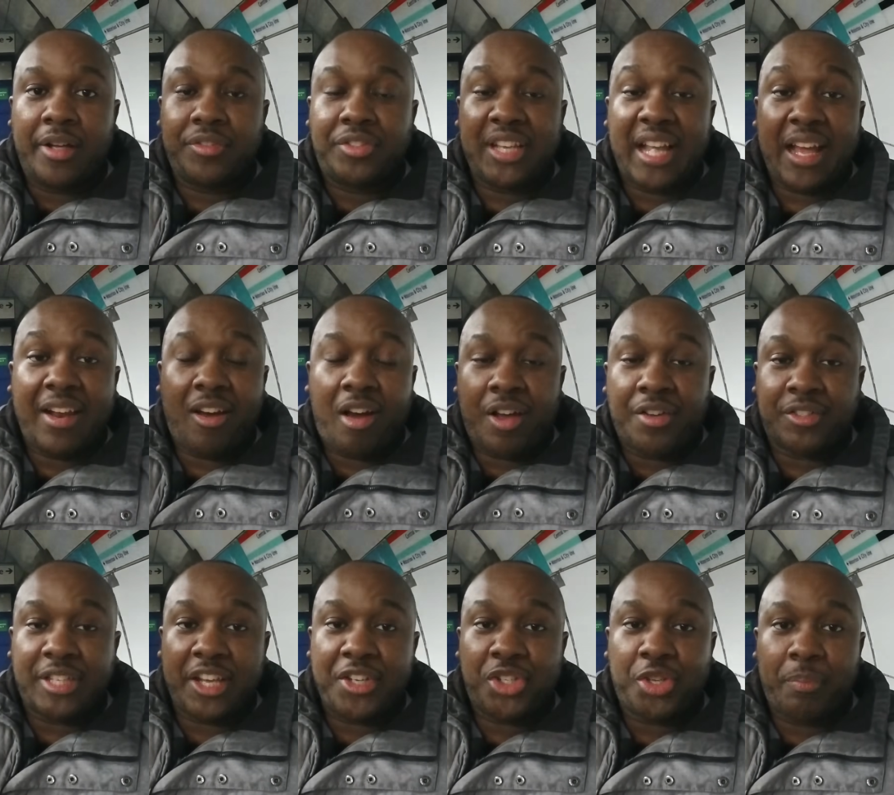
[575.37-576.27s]
DLR
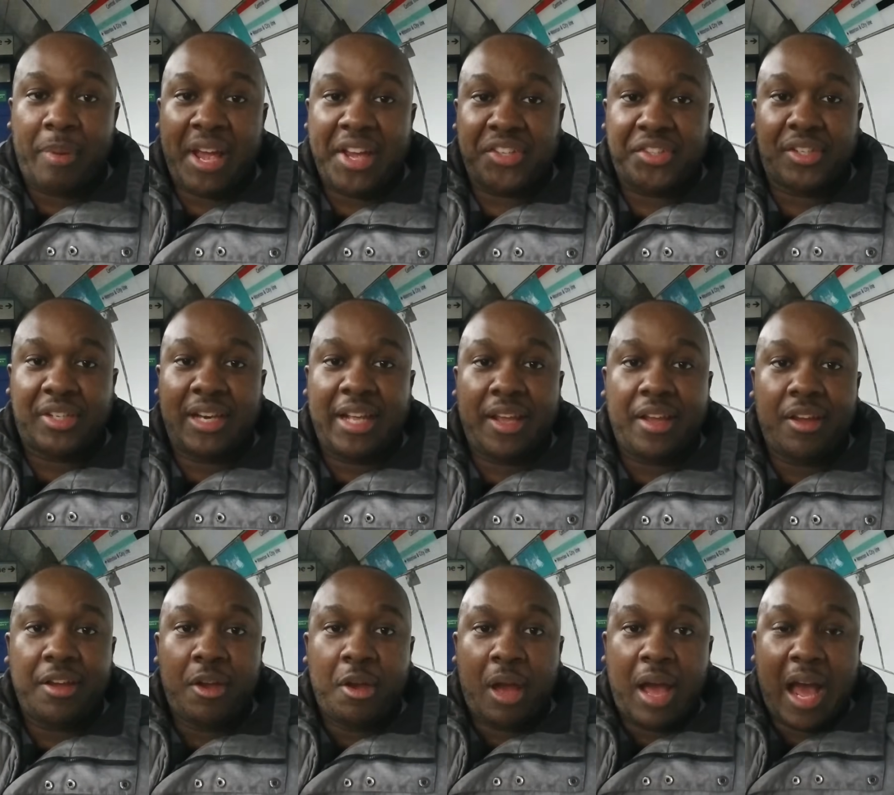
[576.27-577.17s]
Station basically.
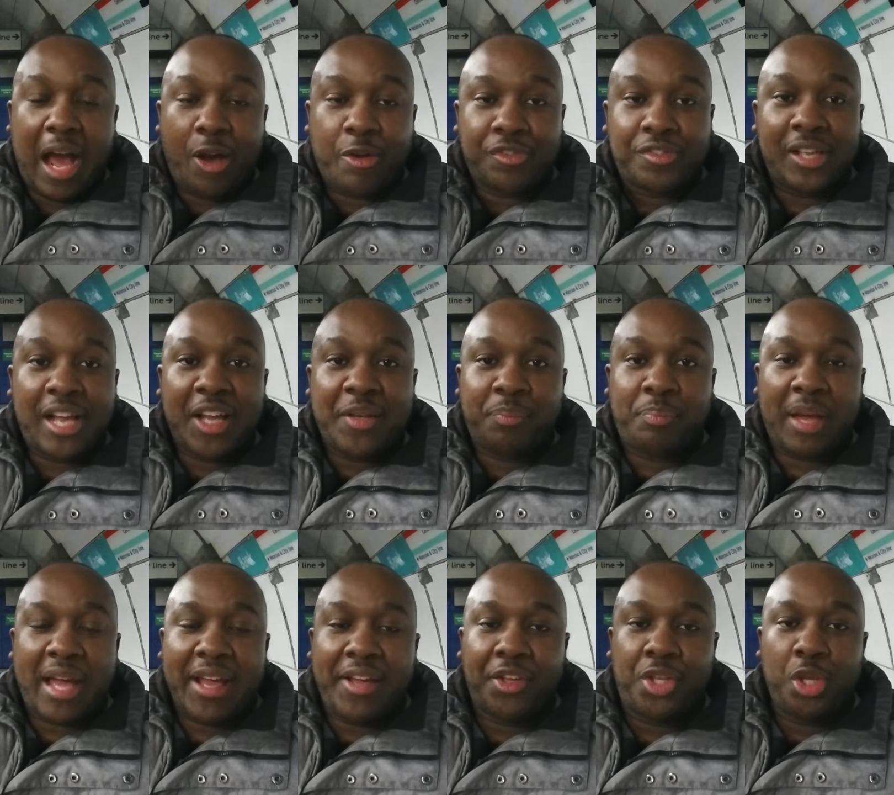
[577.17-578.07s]
Outside
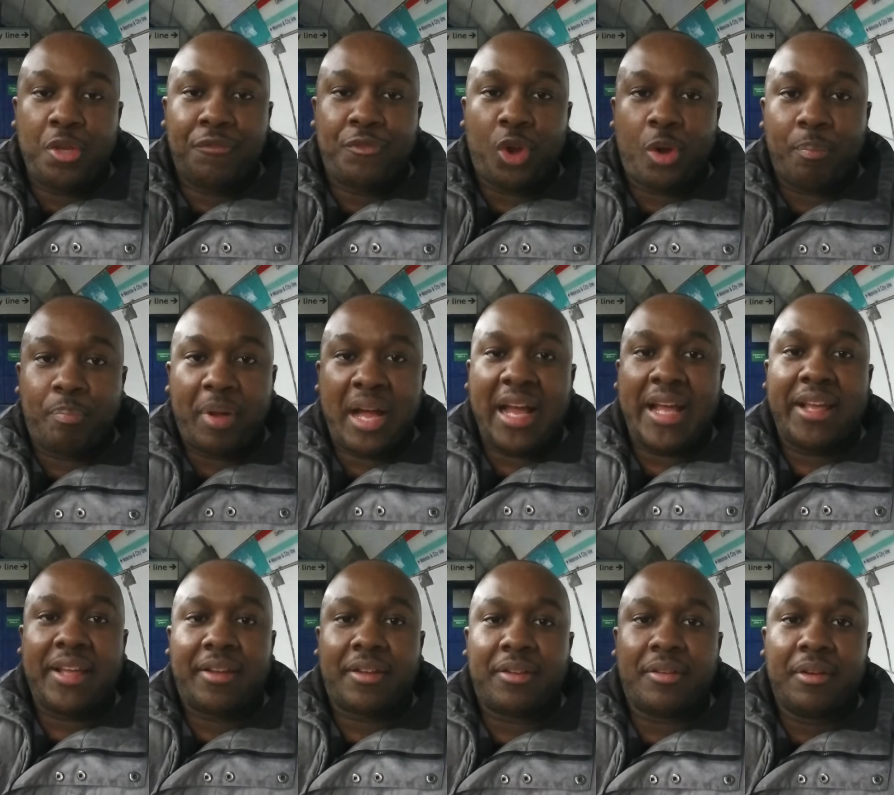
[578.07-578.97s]
Bank, you've got
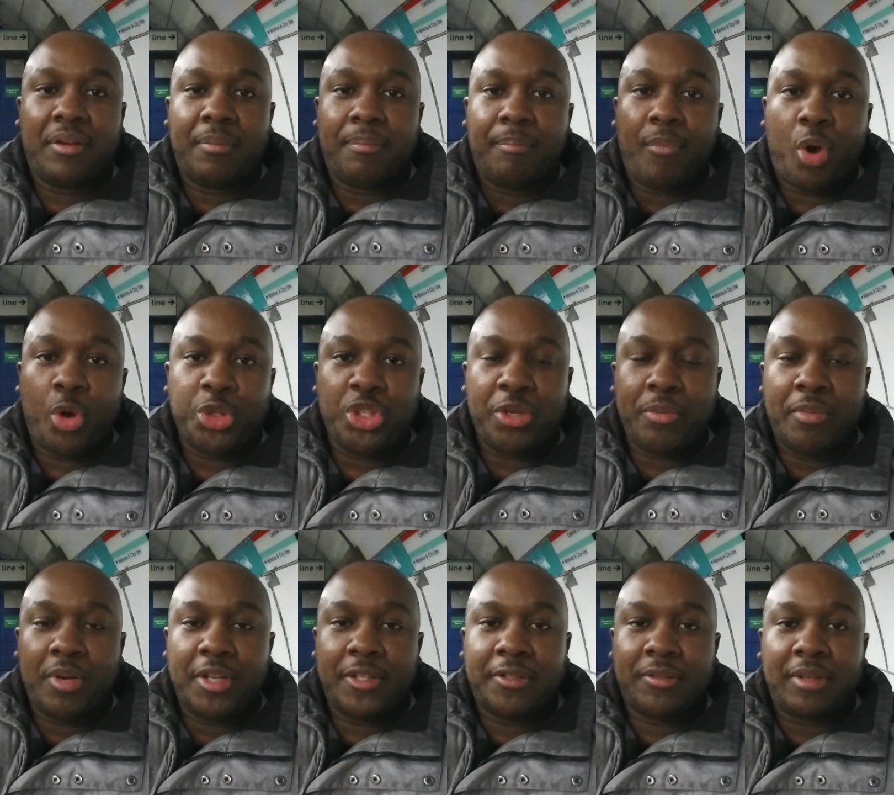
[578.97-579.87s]
Bank,
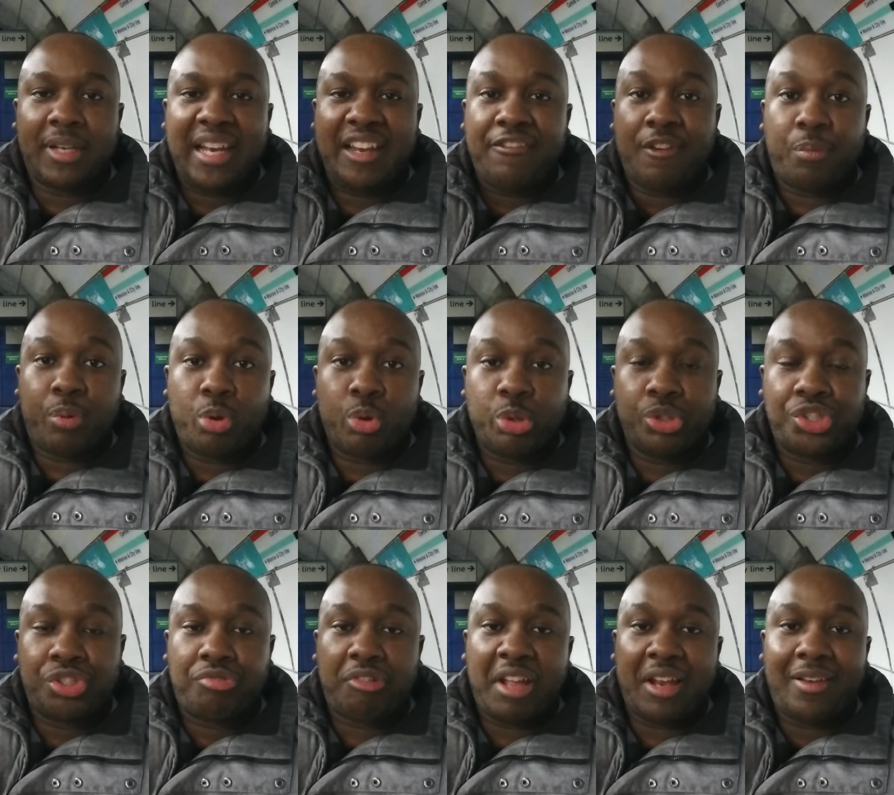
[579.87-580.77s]
Monument, Liverpool
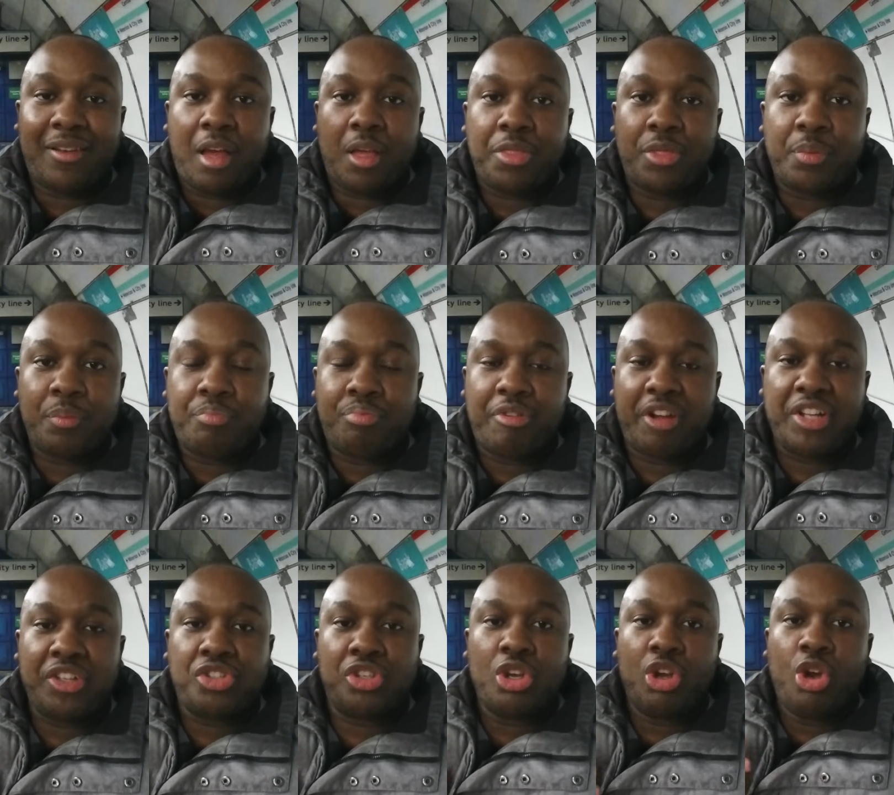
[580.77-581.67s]
Street, London
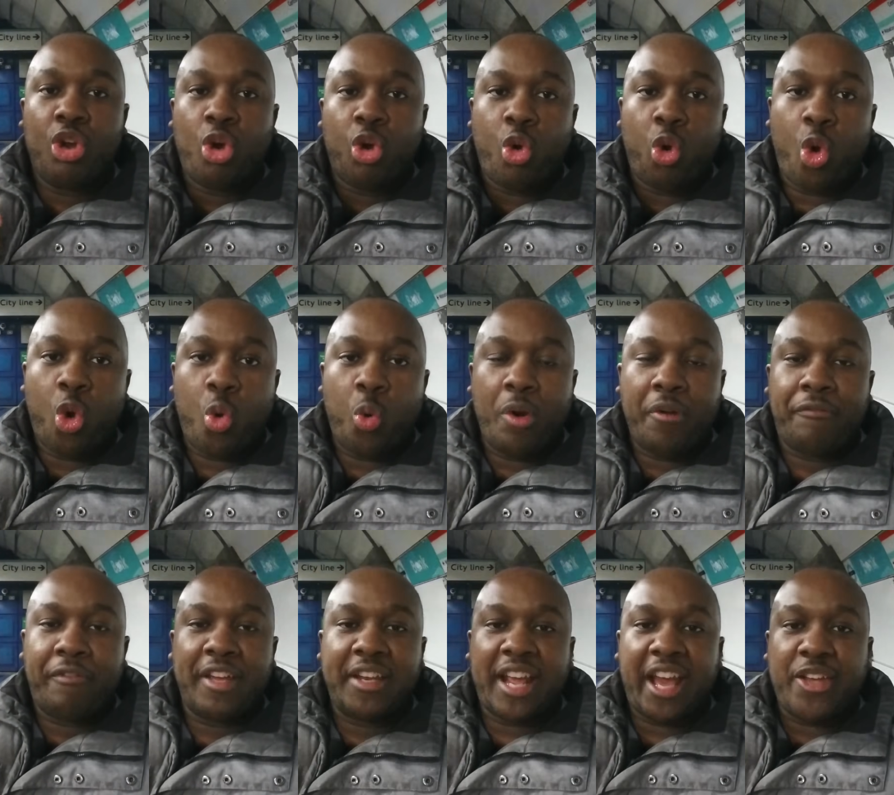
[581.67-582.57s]
Bridge, all
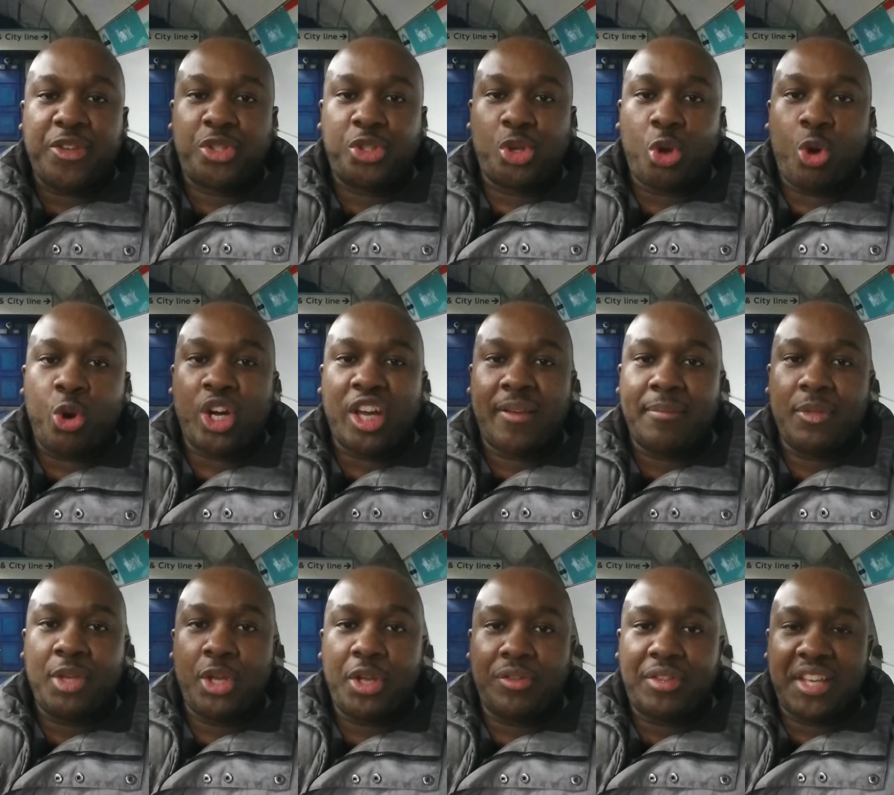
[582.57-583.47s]
within a short
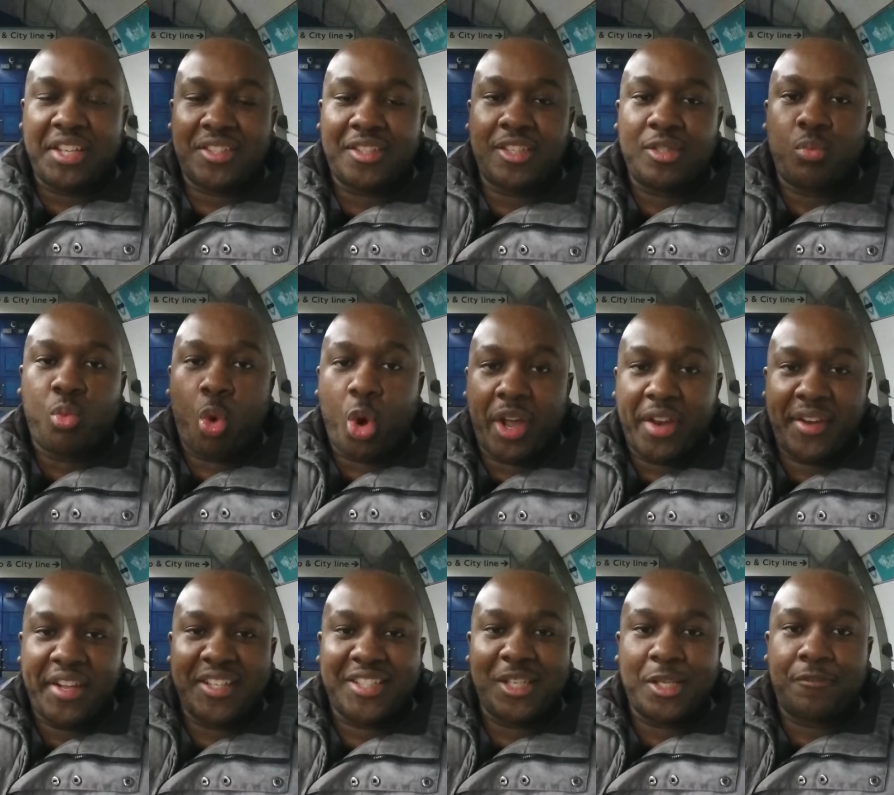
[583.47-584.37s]
walking
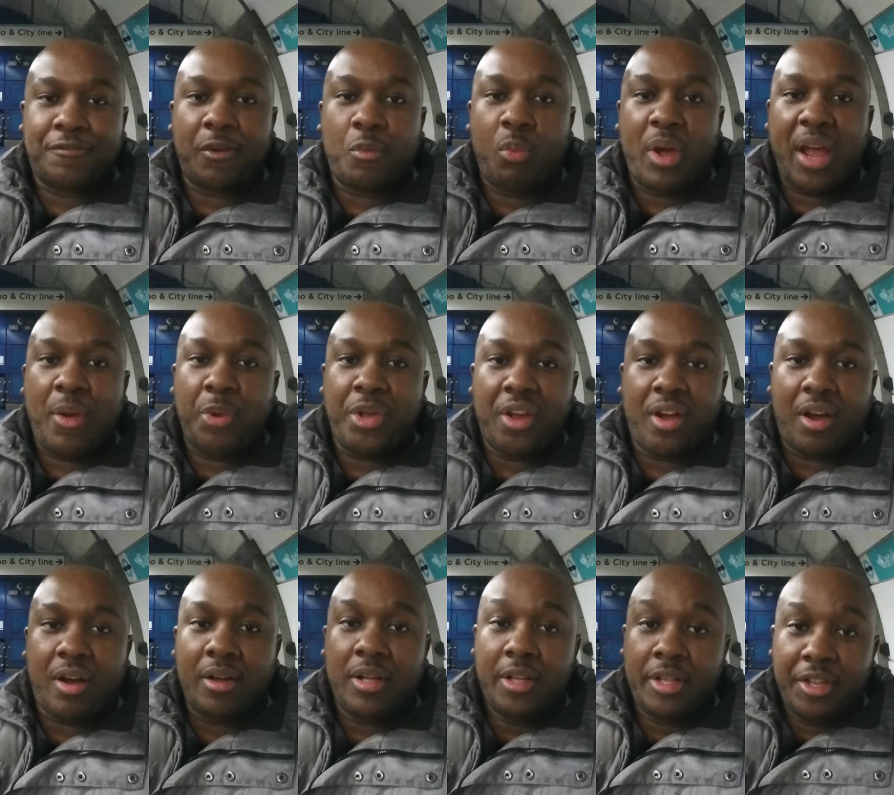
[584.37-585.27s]
distance from where we
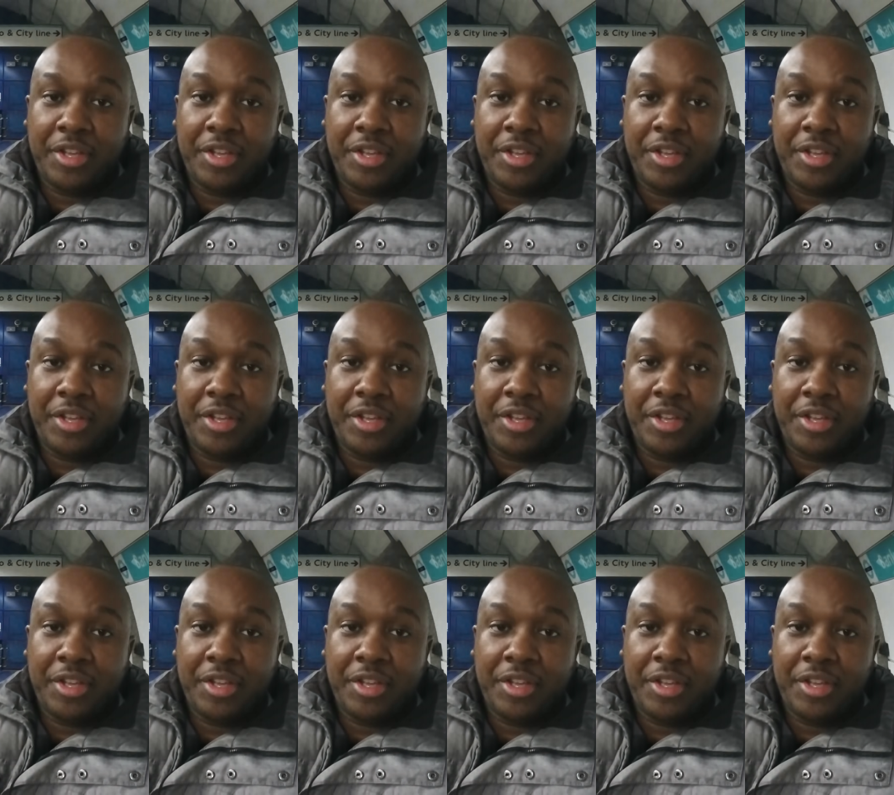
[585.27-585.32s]
are.